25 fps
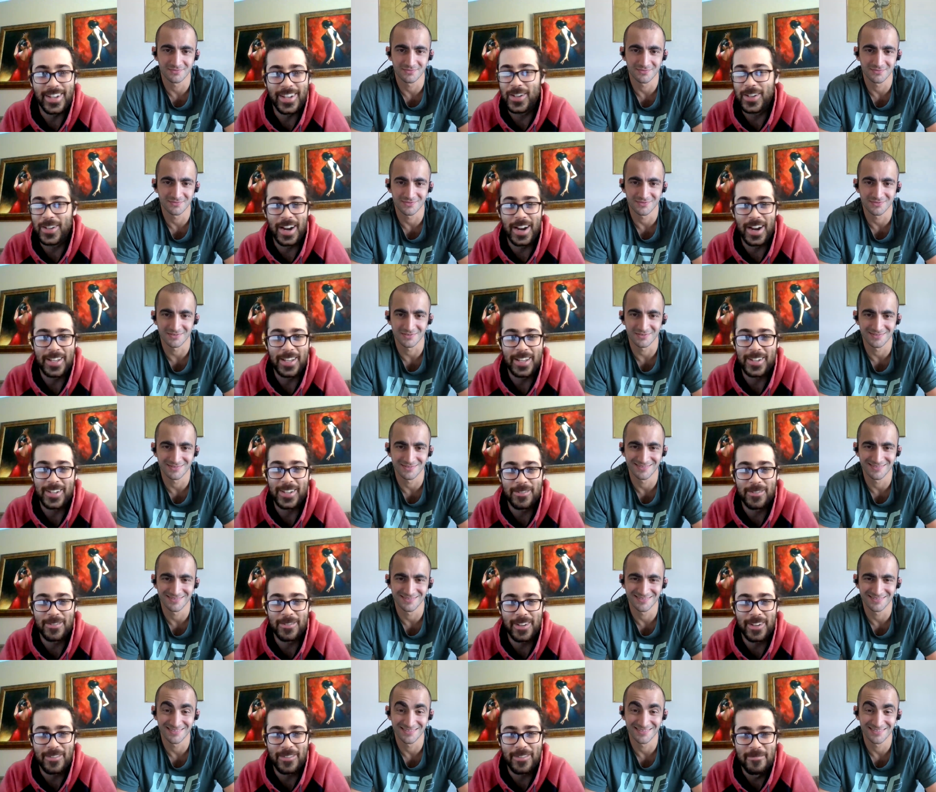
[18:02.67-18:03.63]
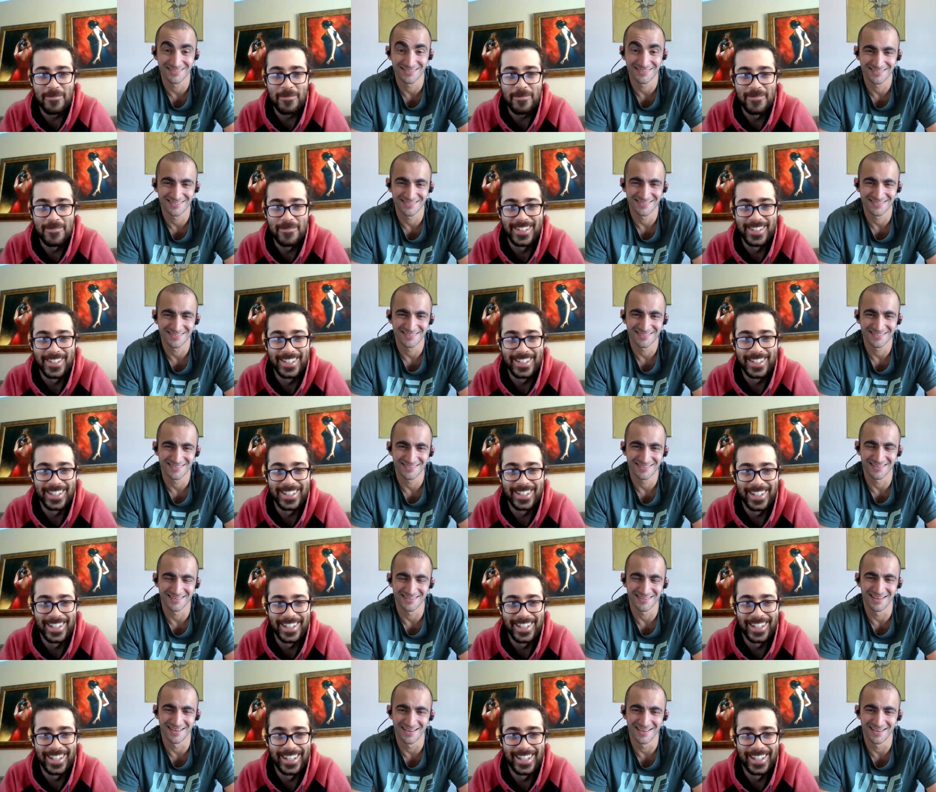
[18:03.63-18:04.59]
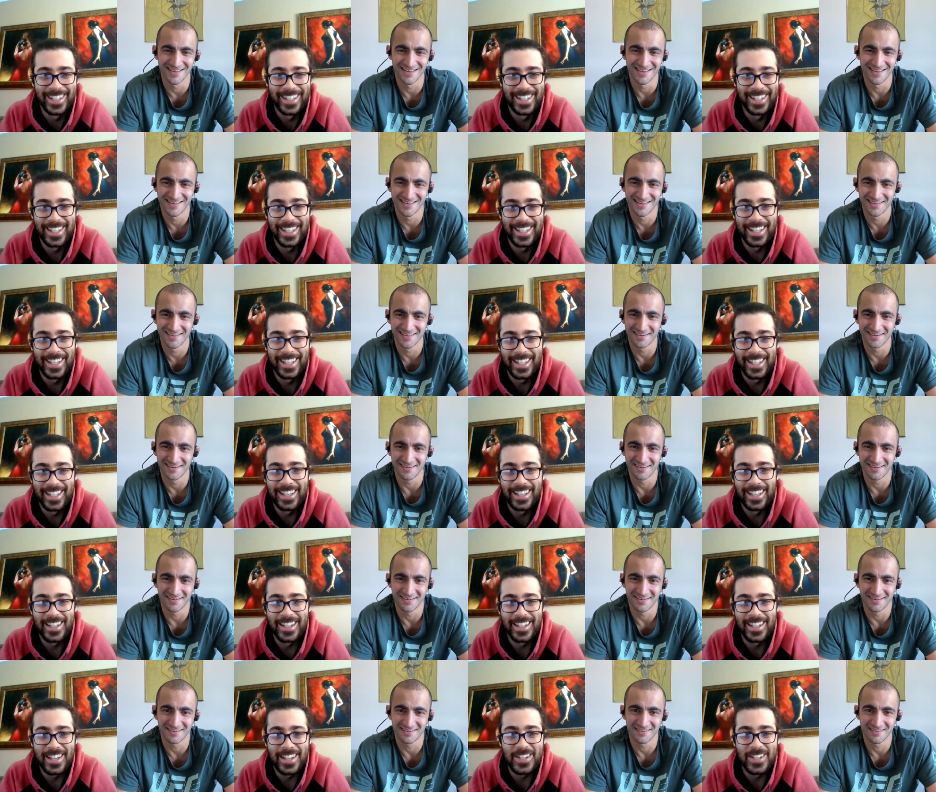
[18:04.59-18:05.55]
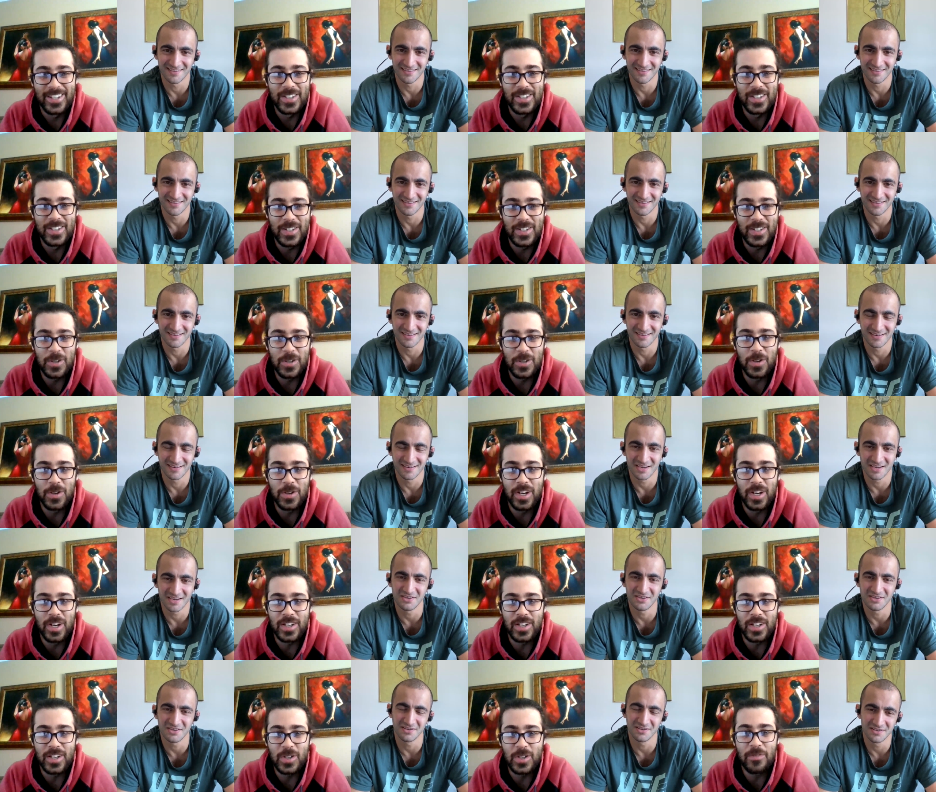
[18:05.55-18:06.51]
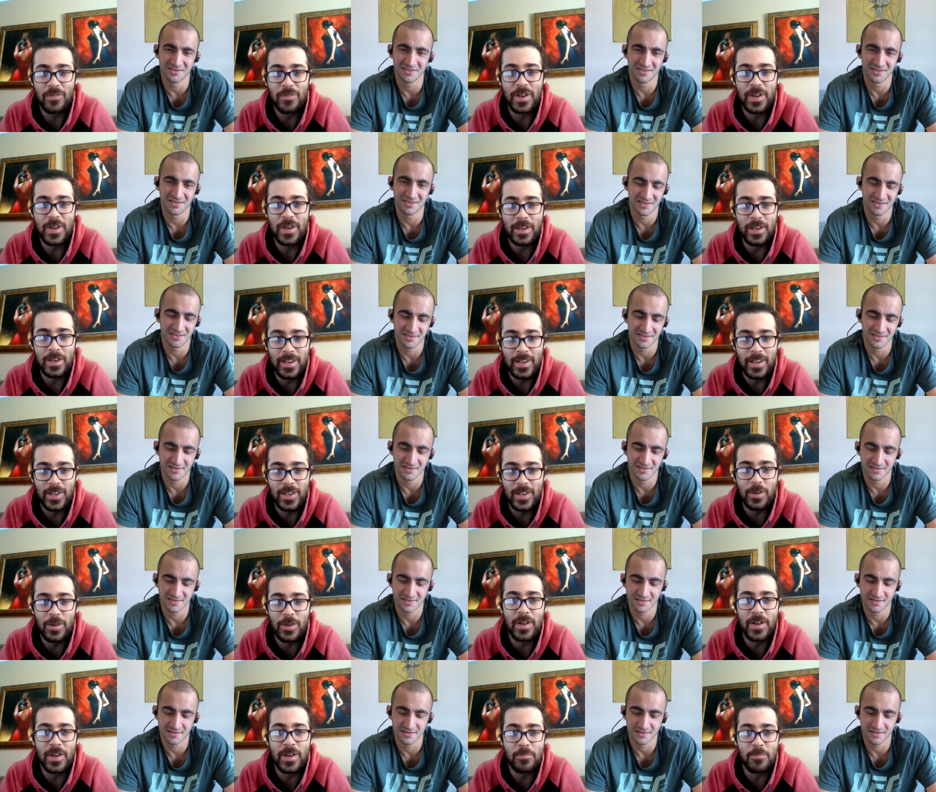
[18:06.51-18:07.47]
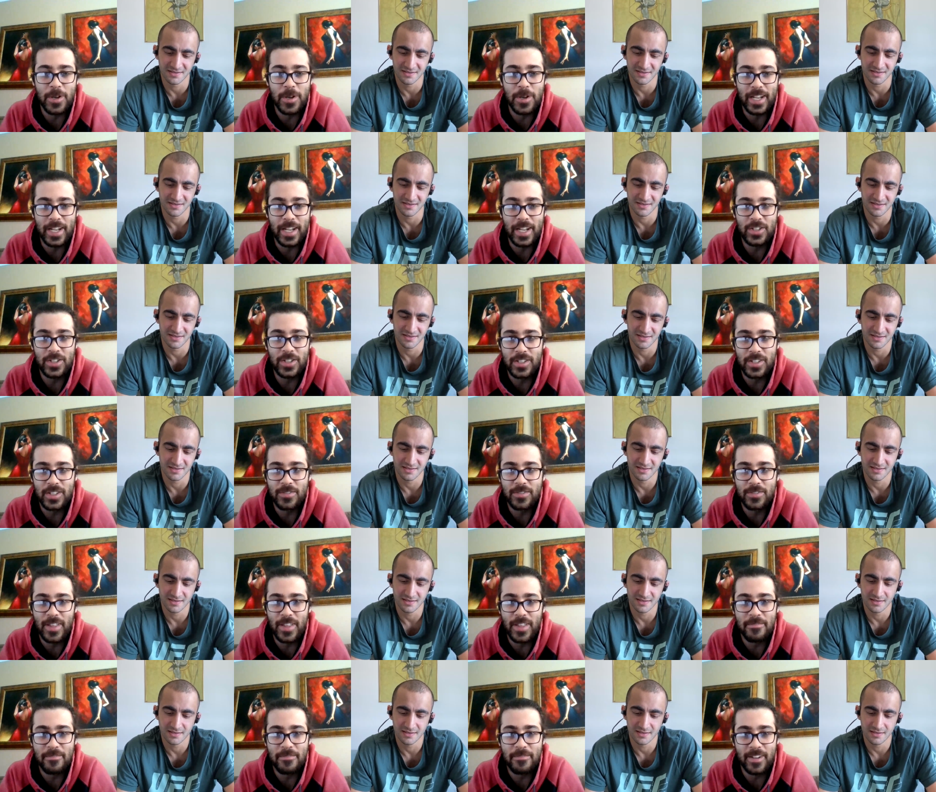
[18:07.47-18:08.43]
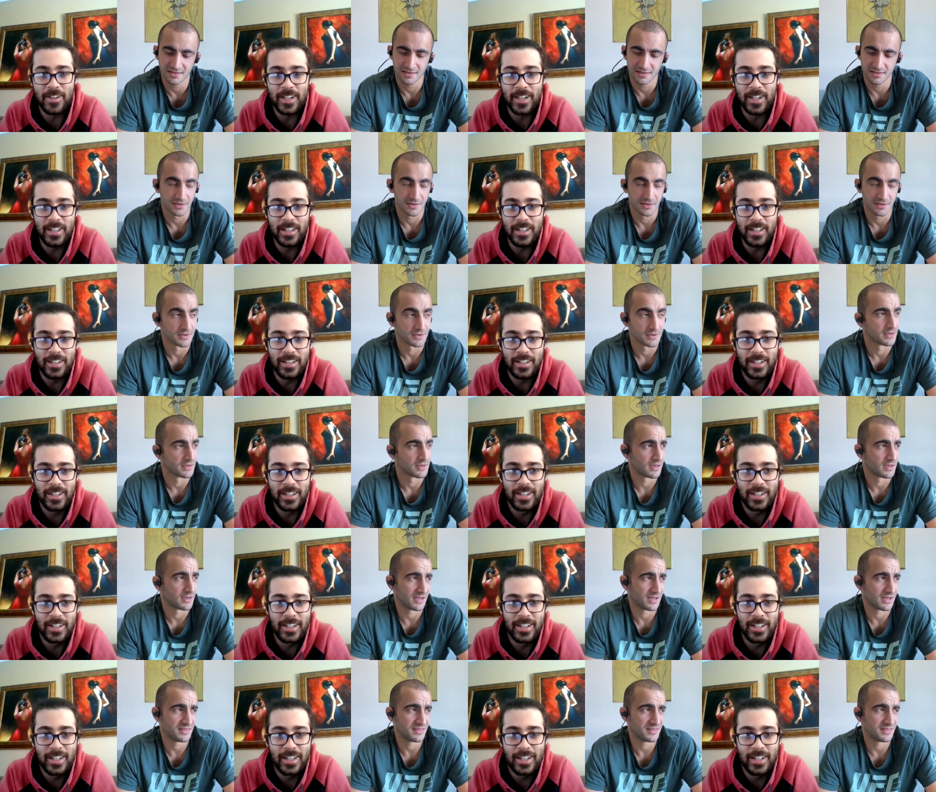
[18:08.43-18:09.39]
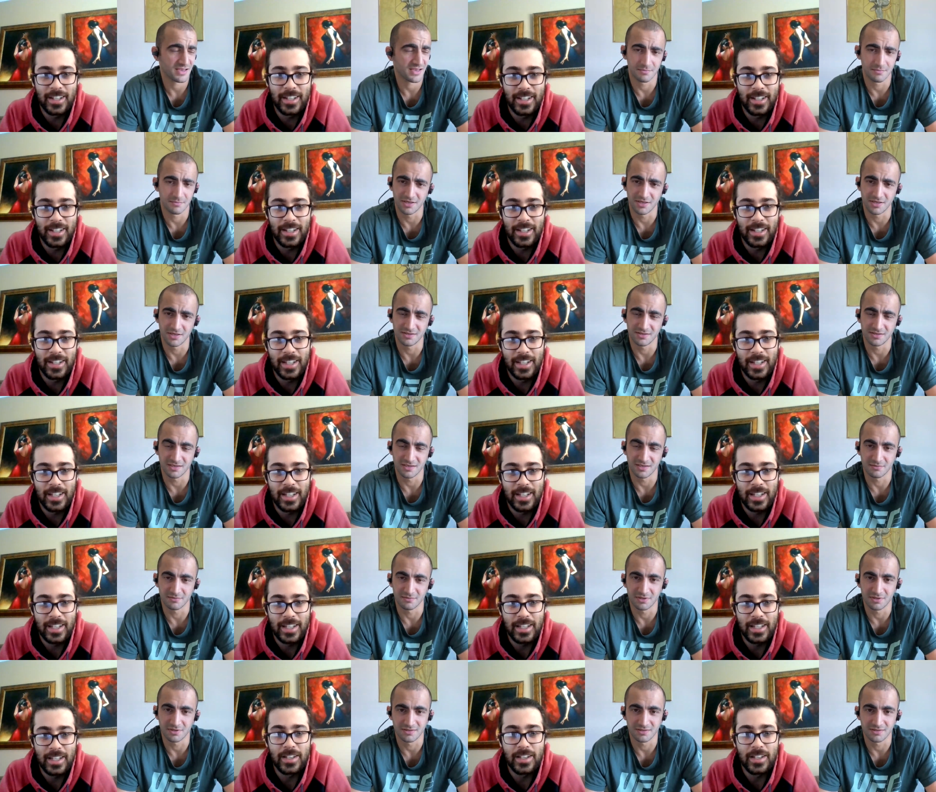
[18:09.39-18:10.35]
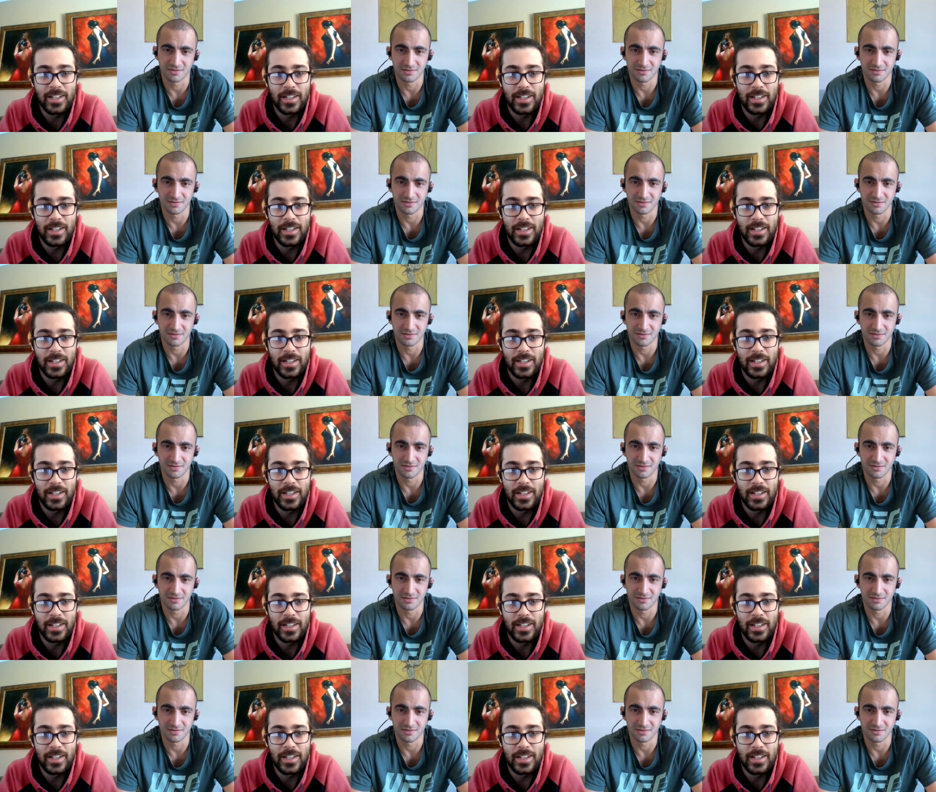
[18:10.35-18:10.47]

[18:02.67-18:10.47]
Speaker 1: You're not a huge fan of them?
Speaker 2: Yeah.
Speaker 1: Do you have any predictions for that fight?
Speaker 2: I think Amanda gonna